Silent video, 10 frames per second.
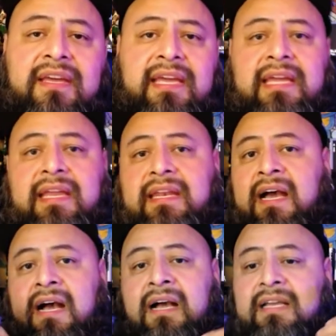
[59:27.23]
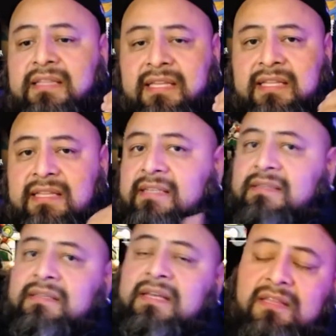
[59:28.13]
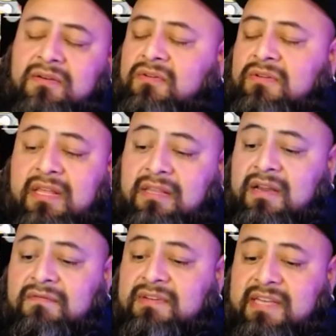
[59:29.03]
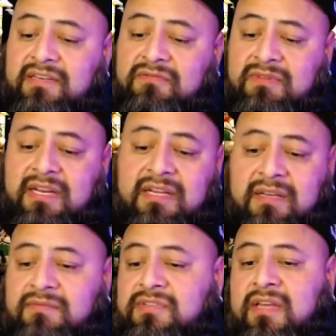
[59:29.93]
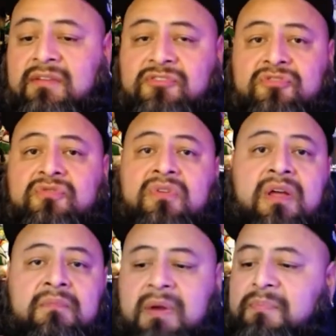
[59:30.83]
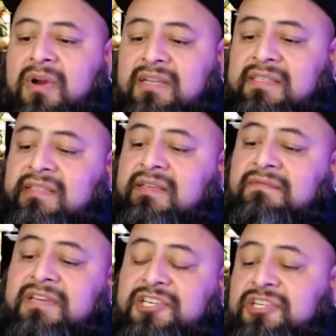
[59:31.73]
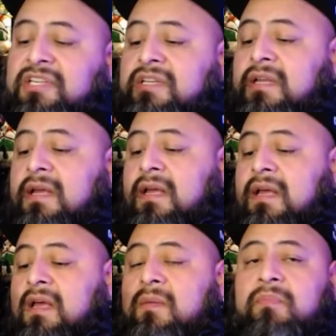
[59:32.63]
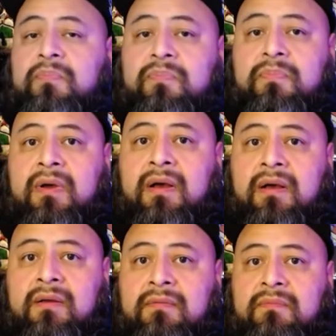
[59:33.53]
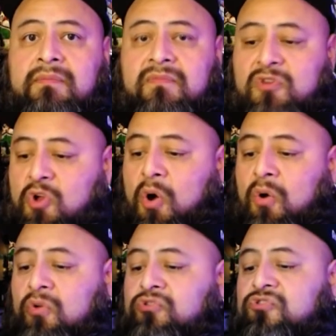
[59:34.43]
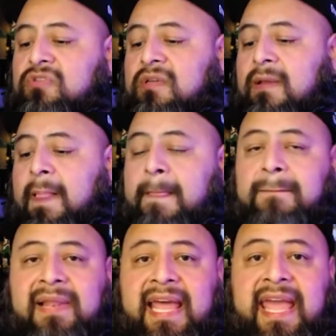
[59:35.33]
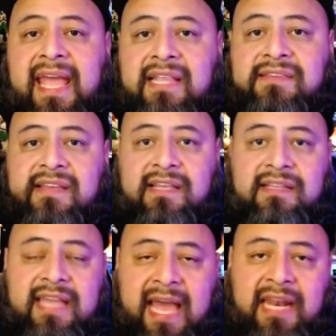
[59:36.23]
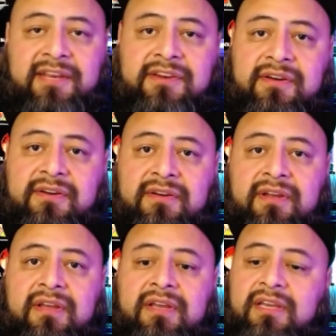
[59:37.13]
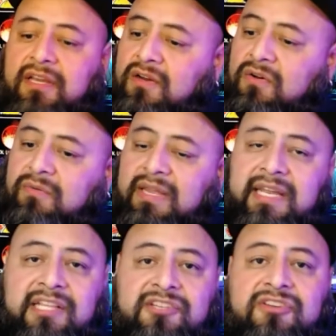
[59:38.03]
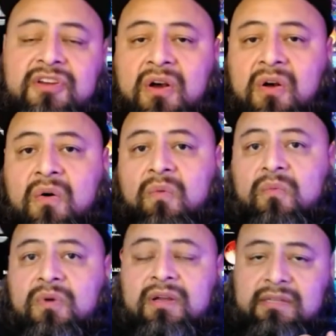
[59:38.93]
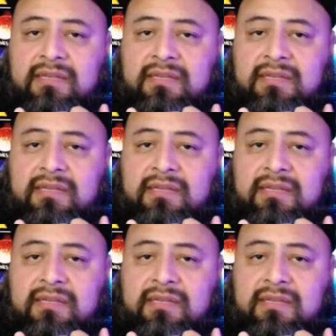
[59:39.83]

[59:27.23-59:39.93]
And uh, and and that's another whole another conversation when it comes down to my process of vision, uh, goals, plans, and calendar. You know, we need to know what.